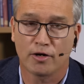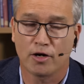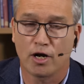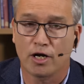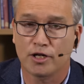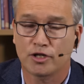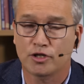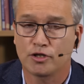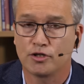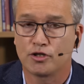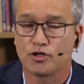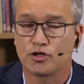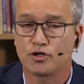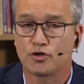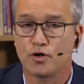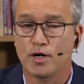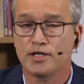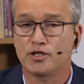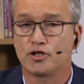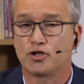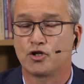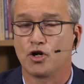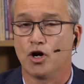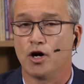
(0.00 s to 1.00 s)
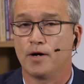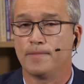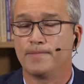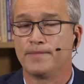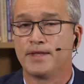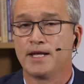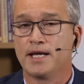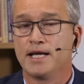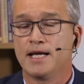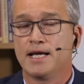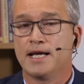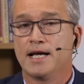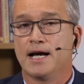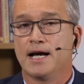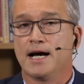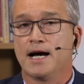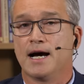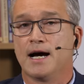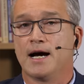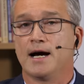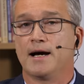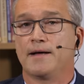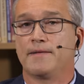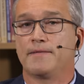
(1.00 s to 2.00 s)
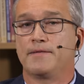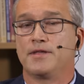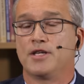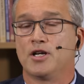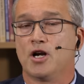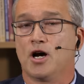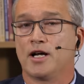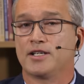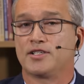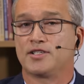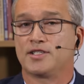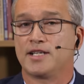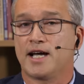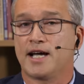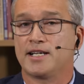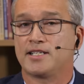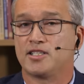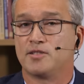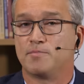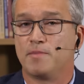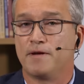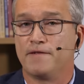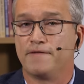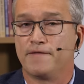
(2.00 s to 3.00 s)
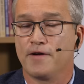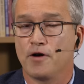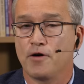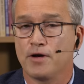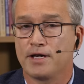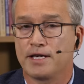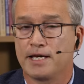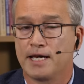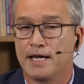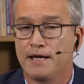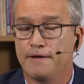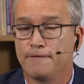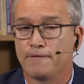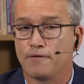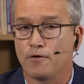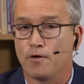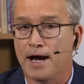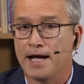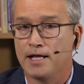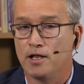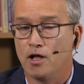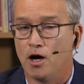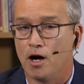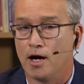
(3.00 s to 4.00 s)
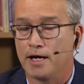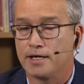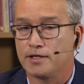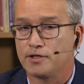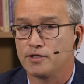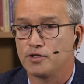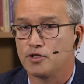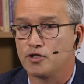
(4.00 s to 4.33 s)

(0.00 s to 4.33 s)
And I should stress, John, the United States has been very keen for allies